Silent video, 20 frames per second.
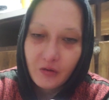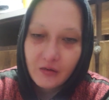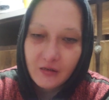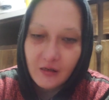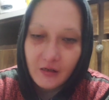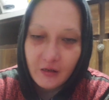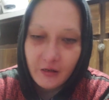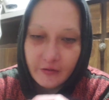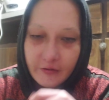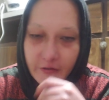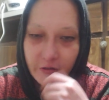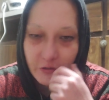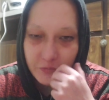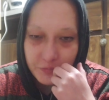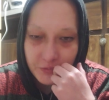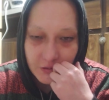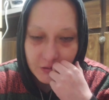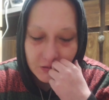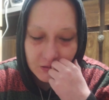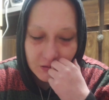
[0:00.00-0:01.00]
one can I already
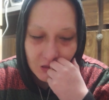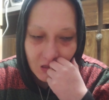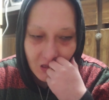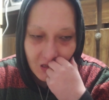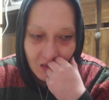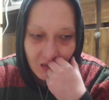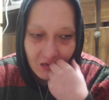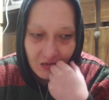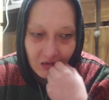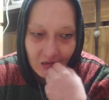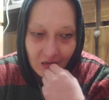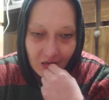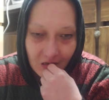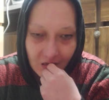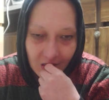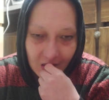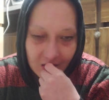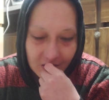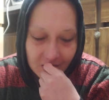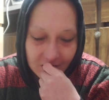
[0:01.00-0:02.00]
opened, uh,